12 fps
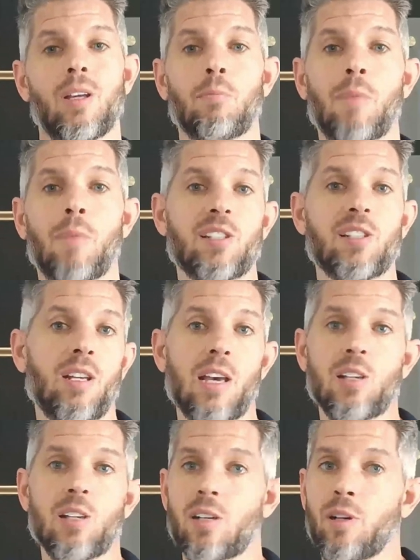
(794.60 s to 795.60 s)
My 10
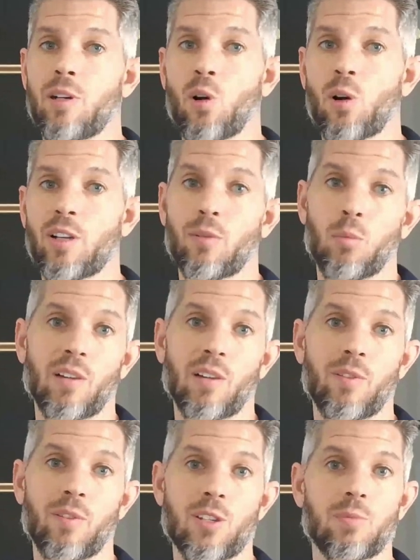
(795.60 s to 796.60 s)
eggs every morning for
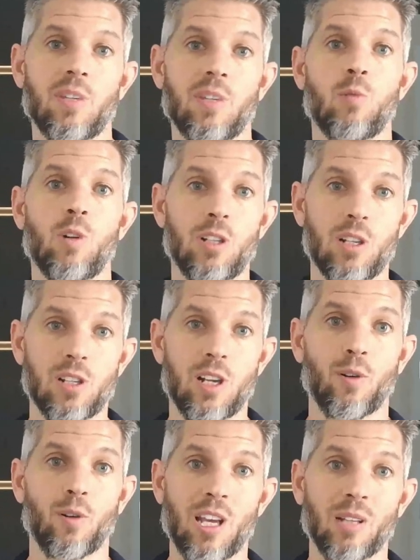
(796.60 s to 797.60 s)
breakfast is what does that
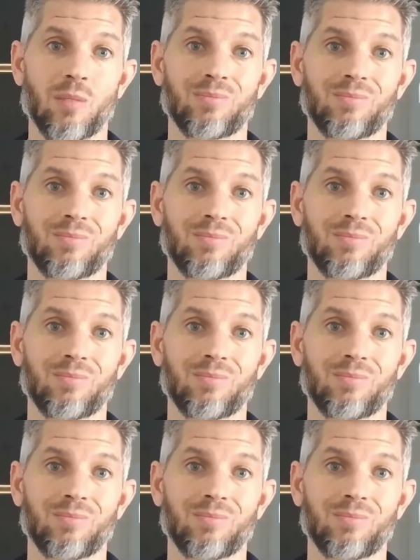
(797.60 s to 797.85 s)
for me.